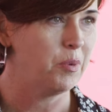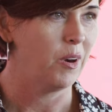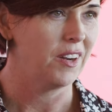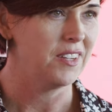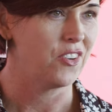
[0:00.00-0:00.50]

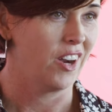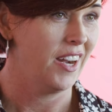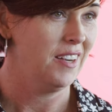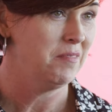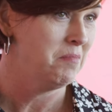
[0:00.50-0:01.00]
parties,
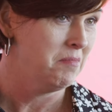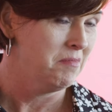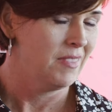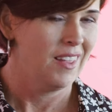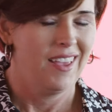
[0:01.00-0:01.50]
right?
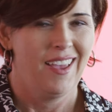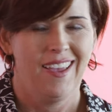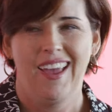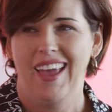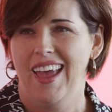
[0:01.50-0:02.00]

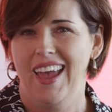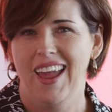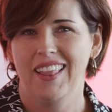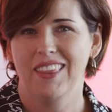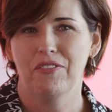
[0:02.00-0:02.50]

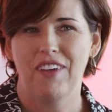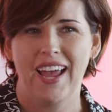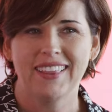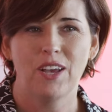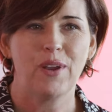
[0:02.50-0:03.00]
and the
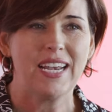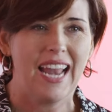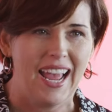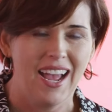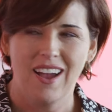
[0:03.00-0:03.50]
fact that we
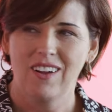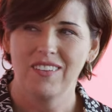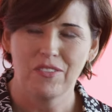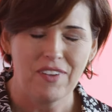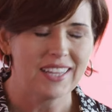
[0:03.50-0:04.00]
now,
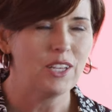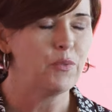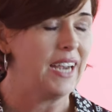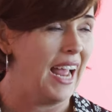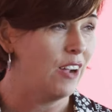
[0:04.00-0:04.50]
the fact that
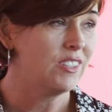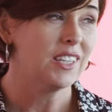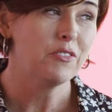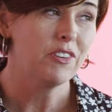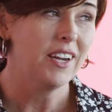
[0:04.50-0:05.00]
we're now
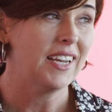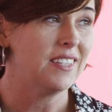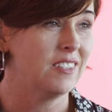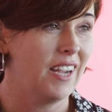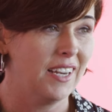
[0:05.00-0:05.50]
delivering
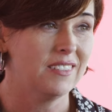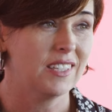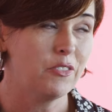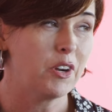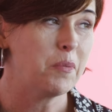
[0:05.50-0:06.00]
and, and
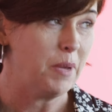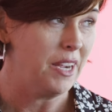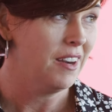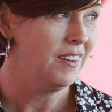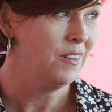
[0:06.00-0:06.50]
delivering
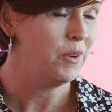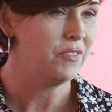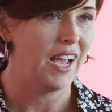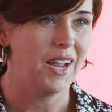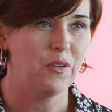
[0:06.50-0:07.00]
beer,
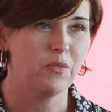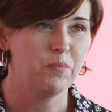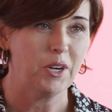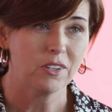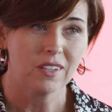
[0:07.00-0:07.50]
we've got
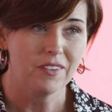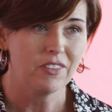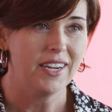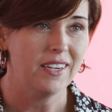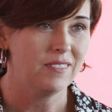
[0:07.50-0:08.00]
beer
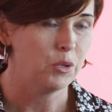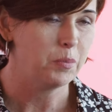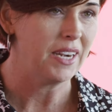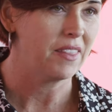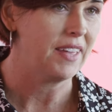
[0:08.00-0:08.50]
delivery and we'll
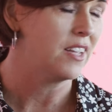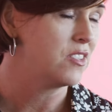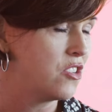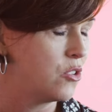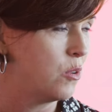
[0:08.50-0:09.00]
be in a
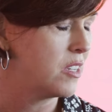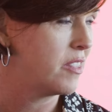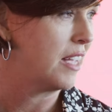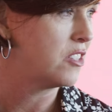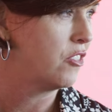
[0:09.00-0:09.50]
thousand stores, a
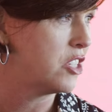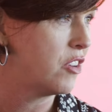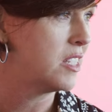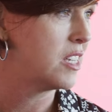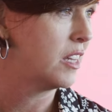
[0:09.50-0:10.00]
thousand
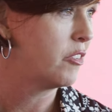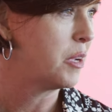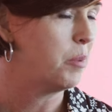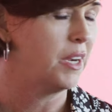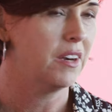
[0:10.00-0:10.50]
restaurants
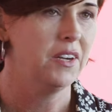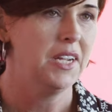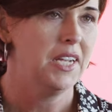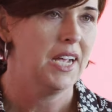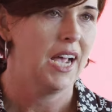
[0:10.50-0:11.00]
delivering beer
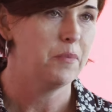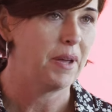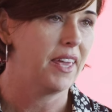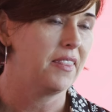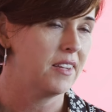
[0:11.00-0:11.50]
uh,
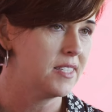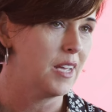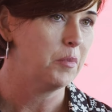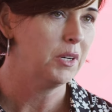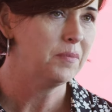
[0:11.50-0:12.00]
by the end of this
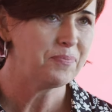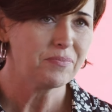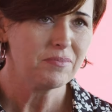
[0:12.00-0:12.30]
summer.